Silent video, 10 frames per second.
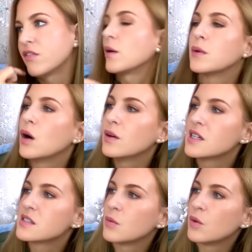I'm going
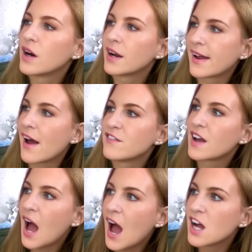somewhere and I have
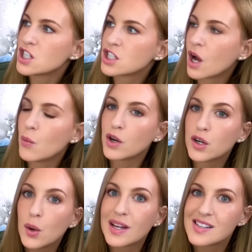cash, I want to
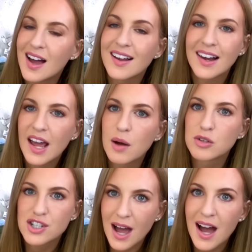know exactly how
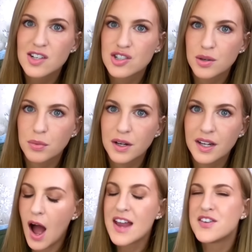much cash to bring.
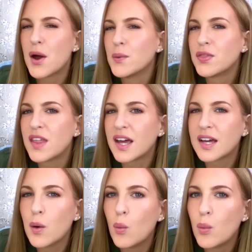don't think
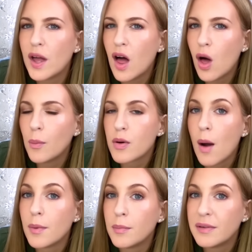it will
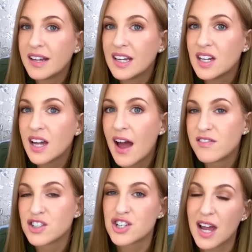probably
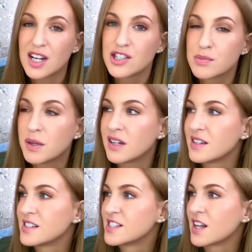ever change,
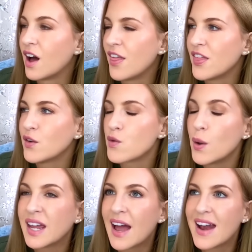because I think
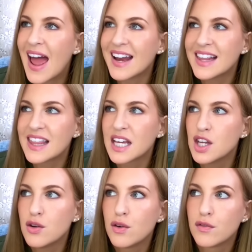rolling out anything
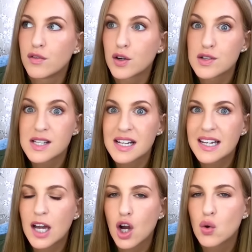
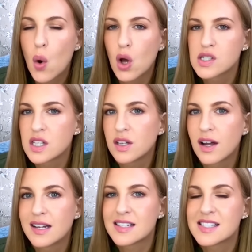universally across the
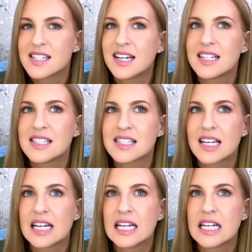United States
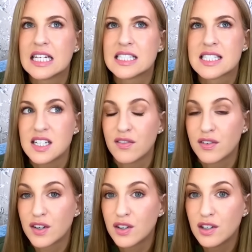is
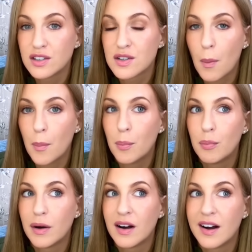difficult,
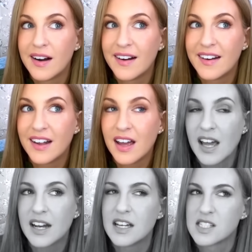but
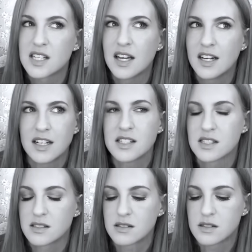it is
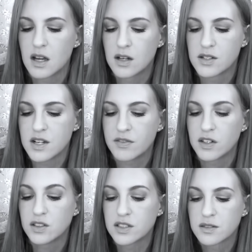
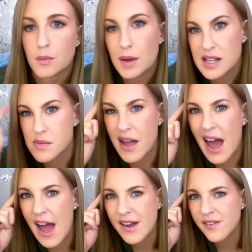difficult. Makes my
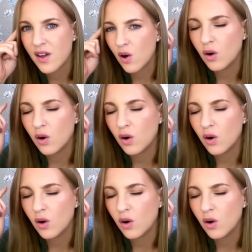head go.